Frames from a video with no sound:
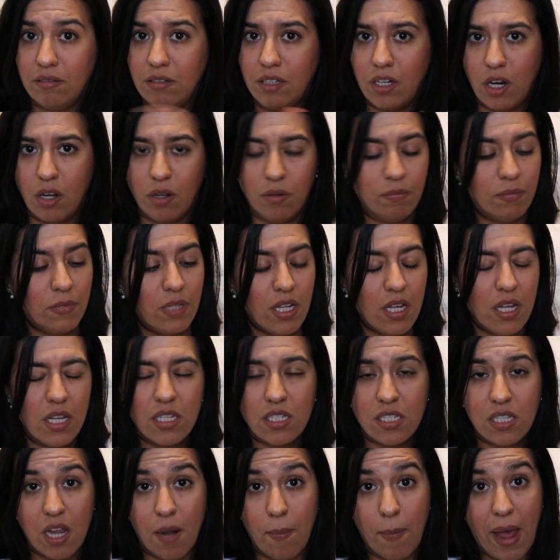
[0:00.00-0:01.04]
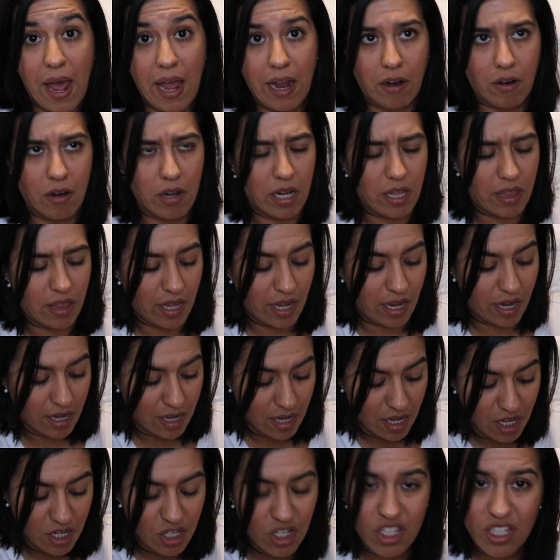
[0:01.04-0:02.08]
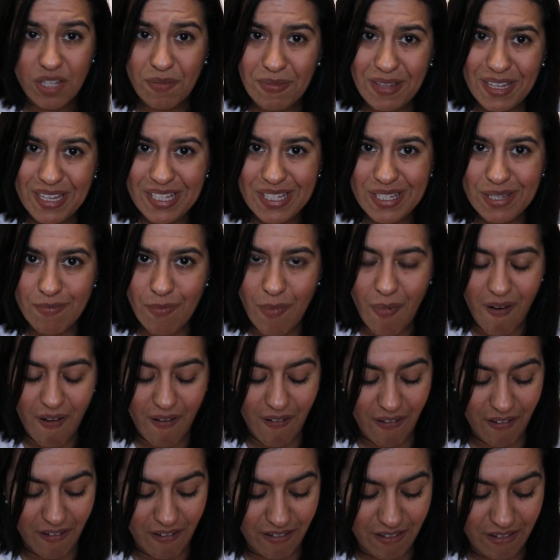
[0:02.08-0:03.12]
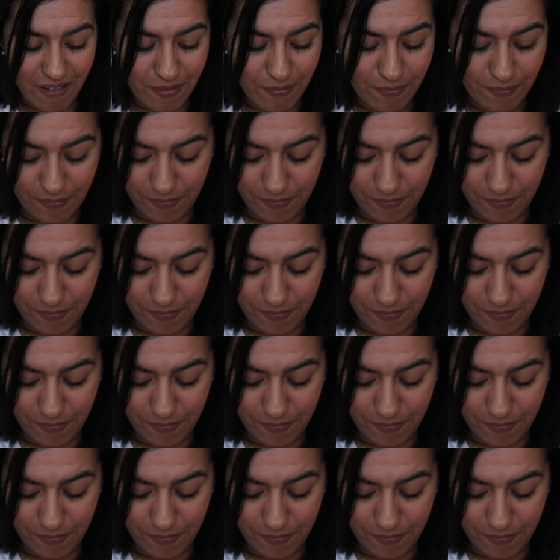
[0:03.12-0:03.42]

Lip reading: it's not a bag or anything, just something small.